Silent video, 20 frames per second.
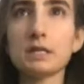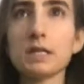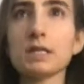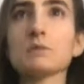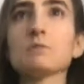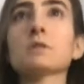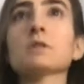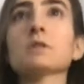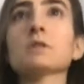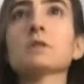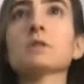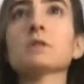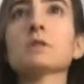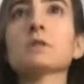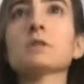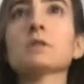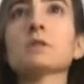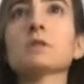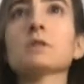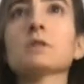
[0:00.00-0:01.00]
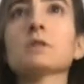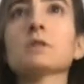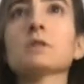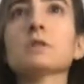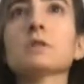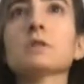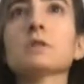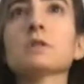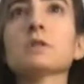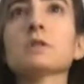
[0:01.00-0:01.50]
assessment to make sure that
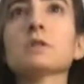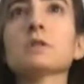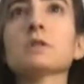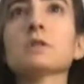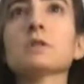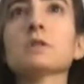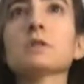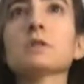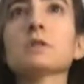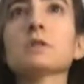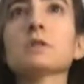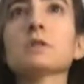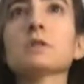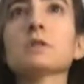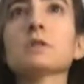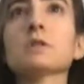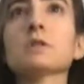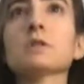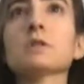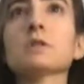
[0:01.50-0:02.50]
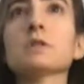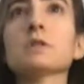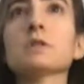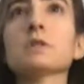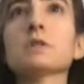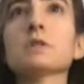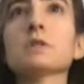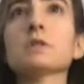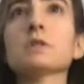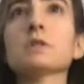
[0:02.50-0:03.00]
someone is doing the up
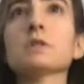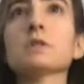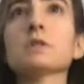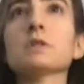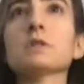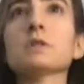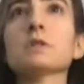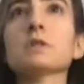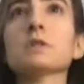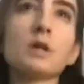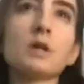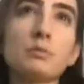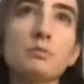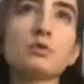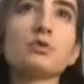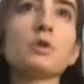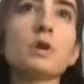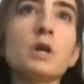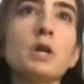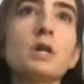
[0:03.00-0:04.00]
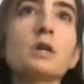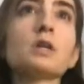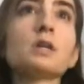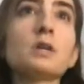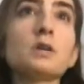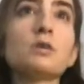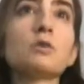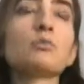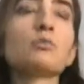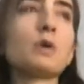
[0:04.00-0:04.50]
training we call it up training
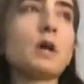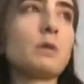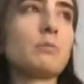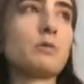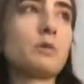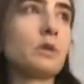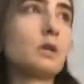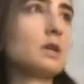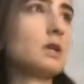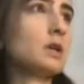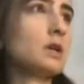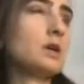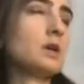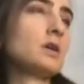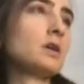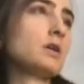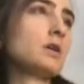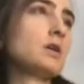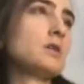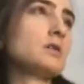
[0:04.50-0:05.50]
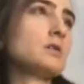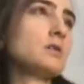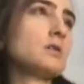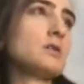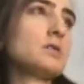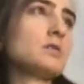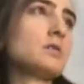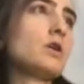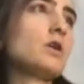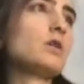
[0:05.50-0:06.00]
kegel properly is,
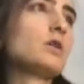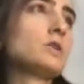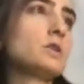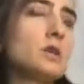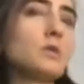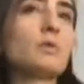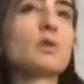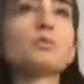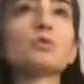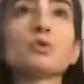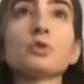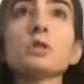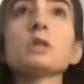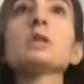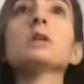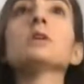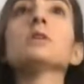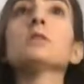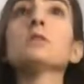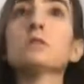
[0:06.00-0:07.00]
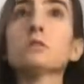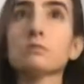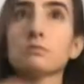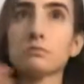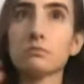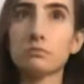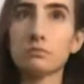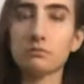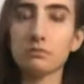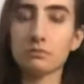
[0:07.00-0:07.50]
is all that someone will need
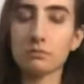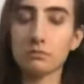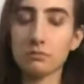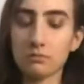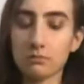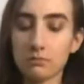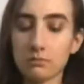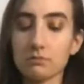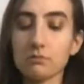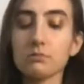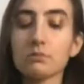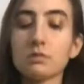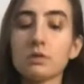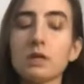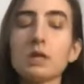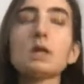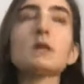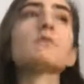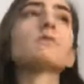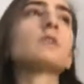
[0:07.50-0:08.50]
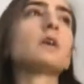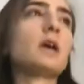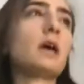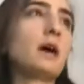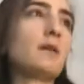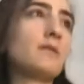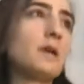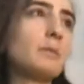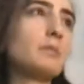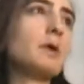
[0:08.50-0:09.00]
if they
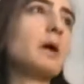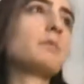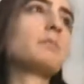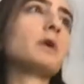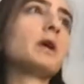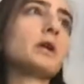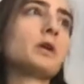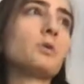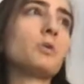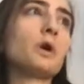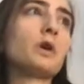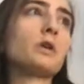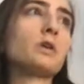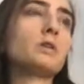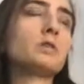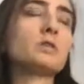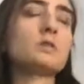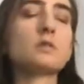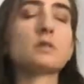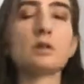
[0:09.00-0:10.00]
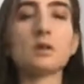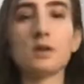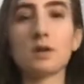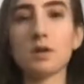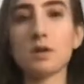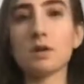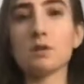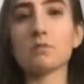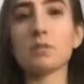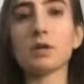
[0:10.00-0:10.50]
have that mind body awareness.
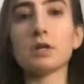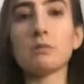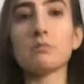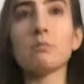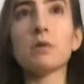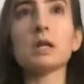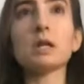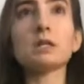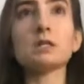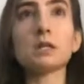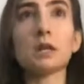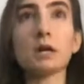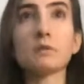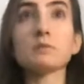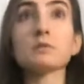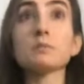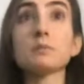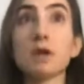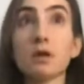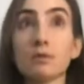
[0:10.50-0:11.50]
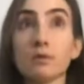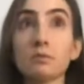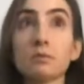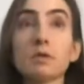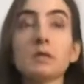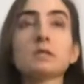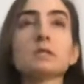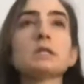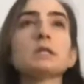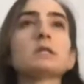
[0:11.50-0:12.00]
But many times, pelvic
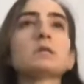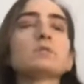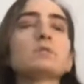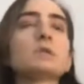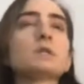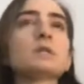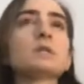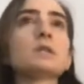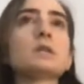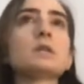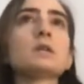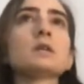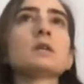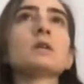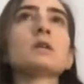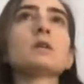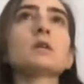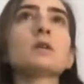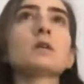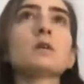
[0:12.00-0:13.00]
PTs, we see